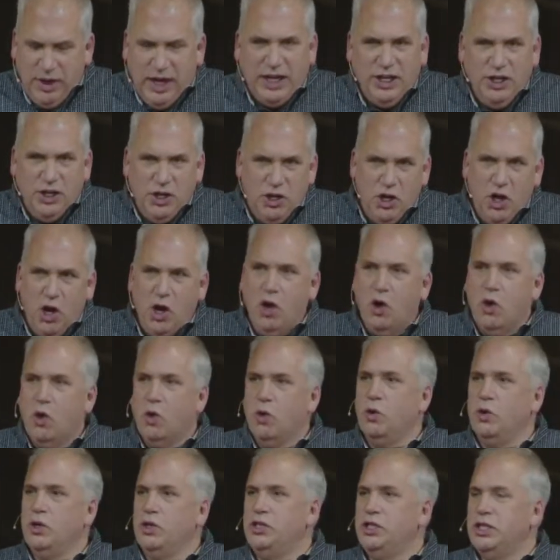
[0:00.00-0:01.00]
They
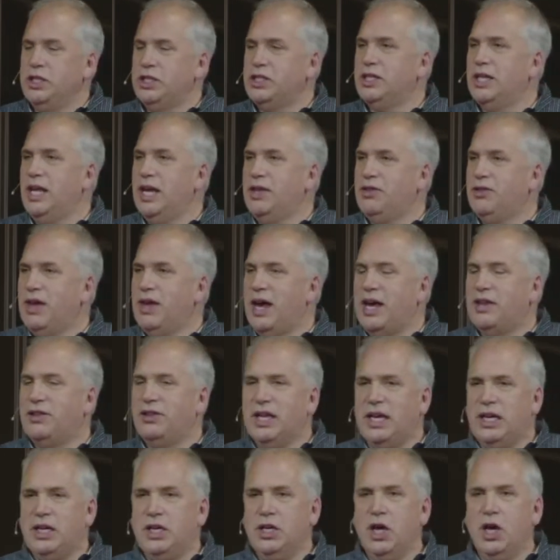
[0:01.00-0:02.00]
know, just like
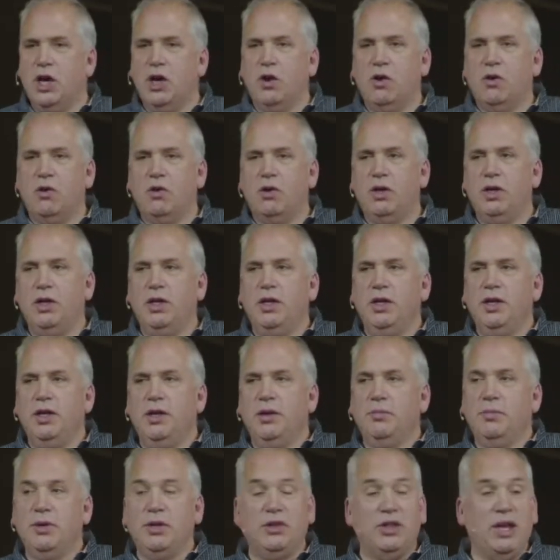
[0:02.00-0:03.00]
that, they know,
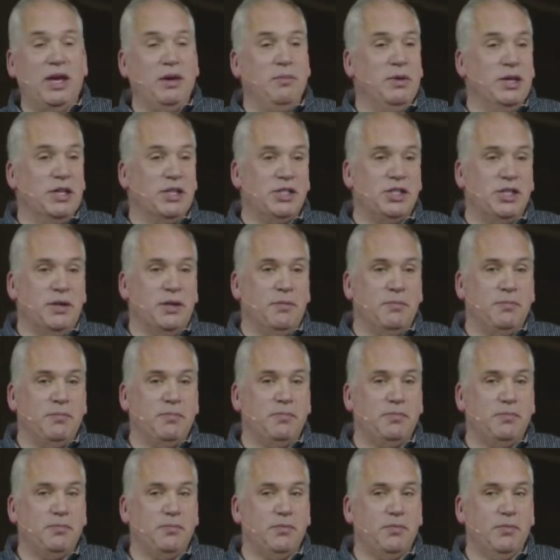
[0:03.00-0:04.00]
but they missed
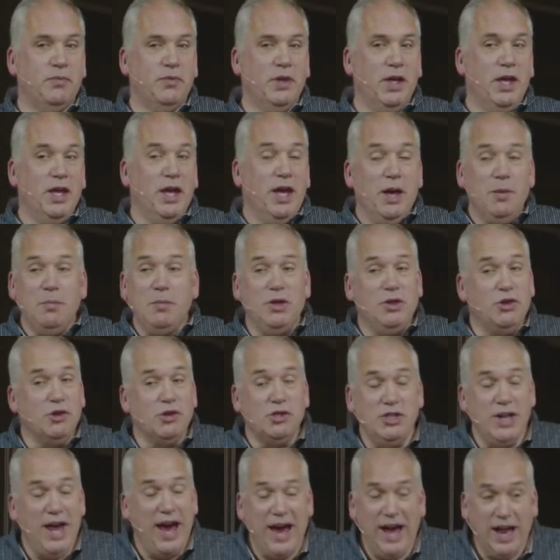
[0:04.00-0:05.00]
him. I mean,
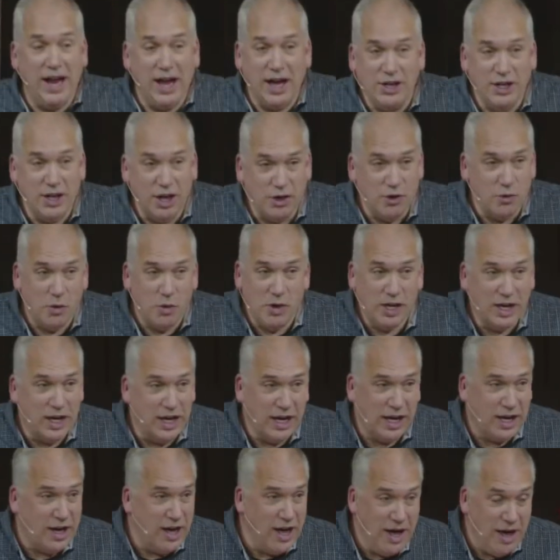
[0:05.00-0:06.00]
there's not another one
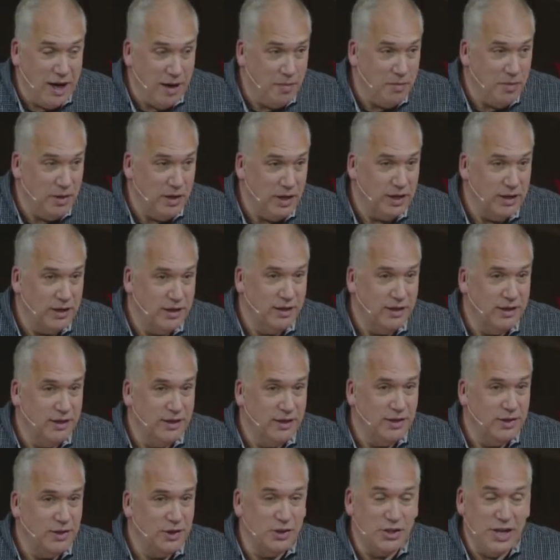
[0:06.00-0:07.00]
going to come.
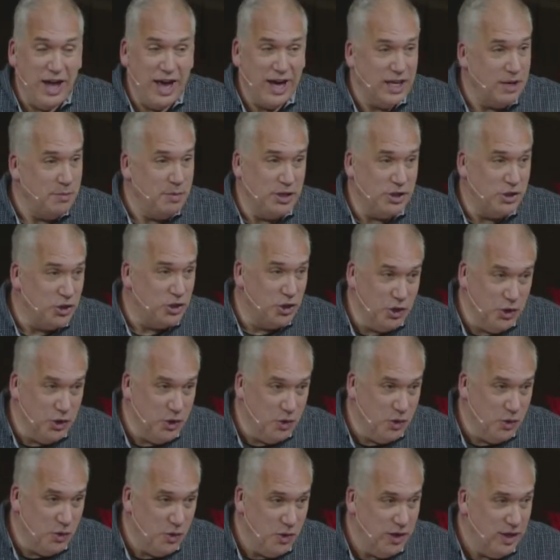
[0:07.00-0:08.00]
There's not going to be
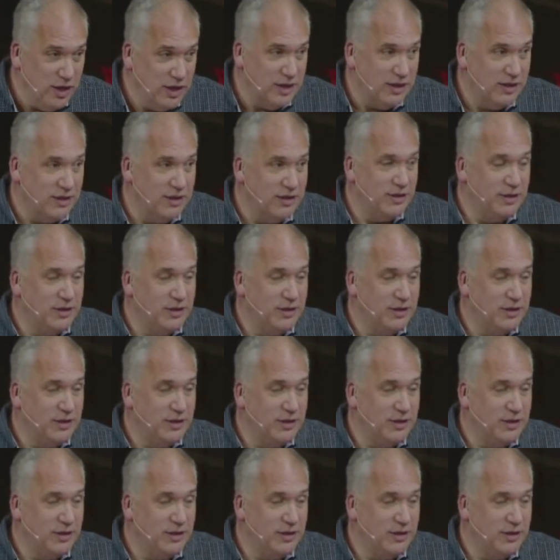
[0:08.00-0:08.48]
two.